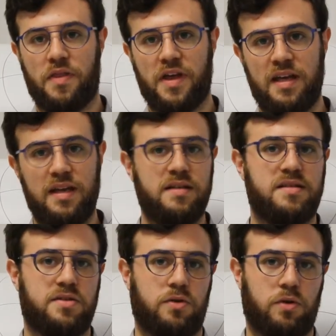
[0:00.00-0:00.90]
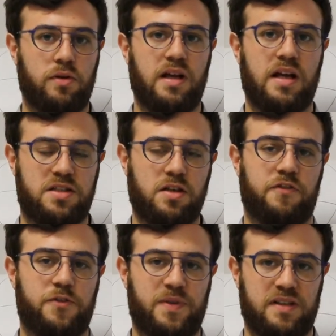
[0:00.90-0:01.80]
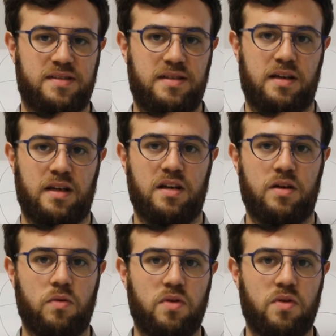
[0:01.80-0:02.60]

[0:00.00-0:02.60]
they install a soft PLC,